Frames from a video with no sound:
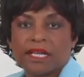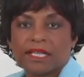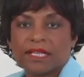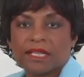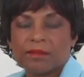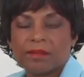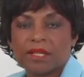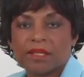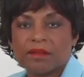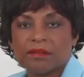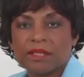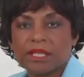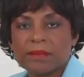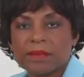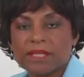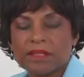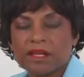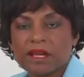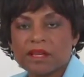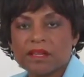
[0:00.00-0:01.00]
Let
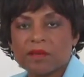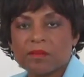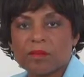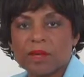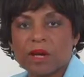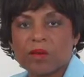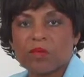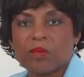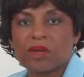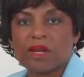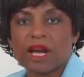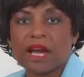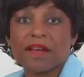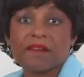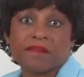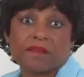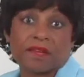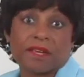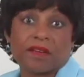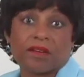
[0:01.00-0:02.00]
me tell you about what
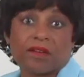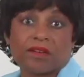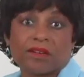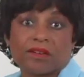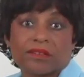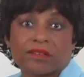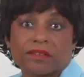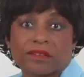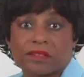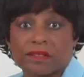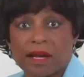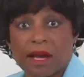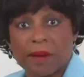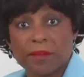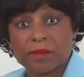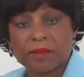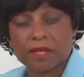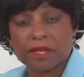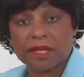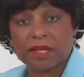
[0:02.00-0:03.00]
I think are the
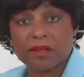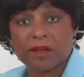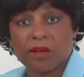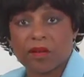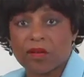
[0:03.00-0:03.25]
top 10,